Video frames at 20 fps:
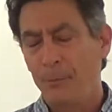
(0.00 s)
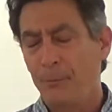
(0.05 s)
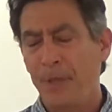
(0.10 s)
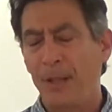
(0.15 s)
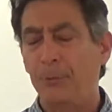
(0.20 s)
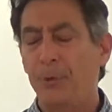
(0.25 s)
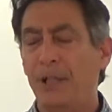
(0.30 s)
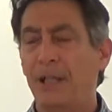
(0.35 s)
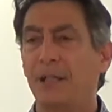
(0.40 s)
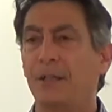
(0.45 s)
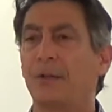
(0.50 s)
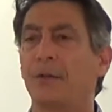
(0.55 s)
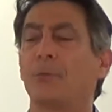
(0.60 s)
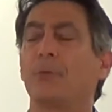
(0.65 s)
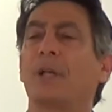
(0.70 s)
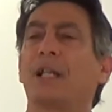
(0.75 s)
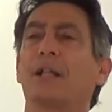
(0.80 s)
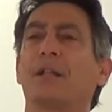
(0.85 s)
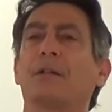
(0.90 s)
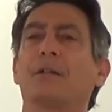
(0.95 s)
Maybe we
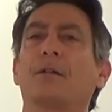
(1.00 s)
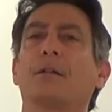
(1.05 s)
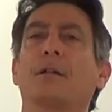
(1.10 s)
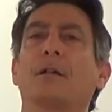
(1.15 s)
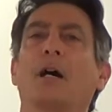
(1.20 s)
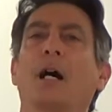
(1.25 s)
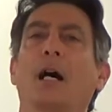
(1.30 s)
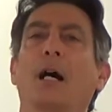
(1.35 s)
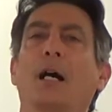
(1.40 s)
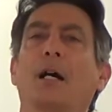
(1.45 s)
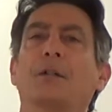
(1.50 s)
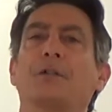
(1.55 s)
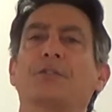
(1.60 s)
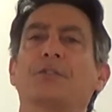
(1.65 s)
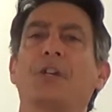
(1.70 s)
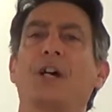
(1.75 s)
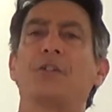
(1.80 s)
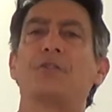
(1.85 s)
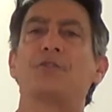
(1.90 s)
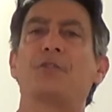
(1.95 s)
can
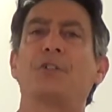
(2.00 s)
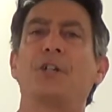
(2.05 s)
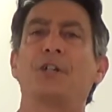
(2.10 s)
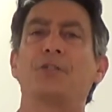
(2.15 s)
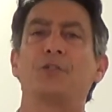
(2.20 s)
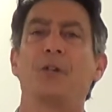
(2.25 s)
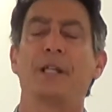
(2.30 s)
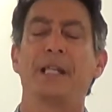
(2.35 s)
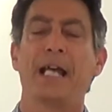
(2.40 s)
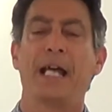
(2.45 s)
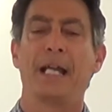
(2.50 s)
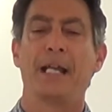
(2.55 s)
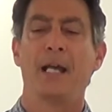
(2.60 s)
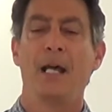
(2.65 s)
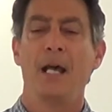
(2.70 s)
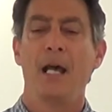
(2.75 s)
touch on that.